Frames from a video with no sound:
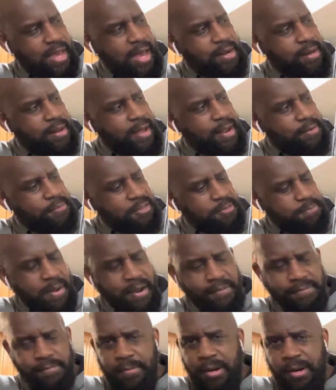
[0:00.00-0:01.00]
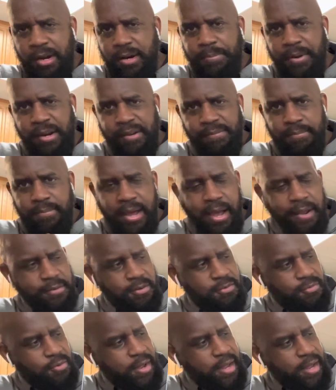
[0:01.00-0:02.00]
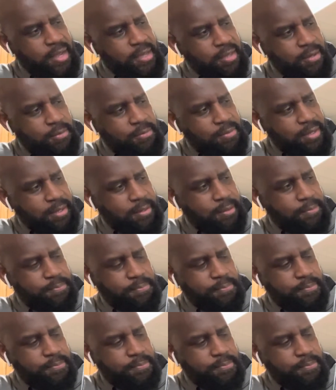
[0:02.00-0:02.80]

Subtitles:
a lot of respect from everybody, from Dr. Dre, Q-Tip,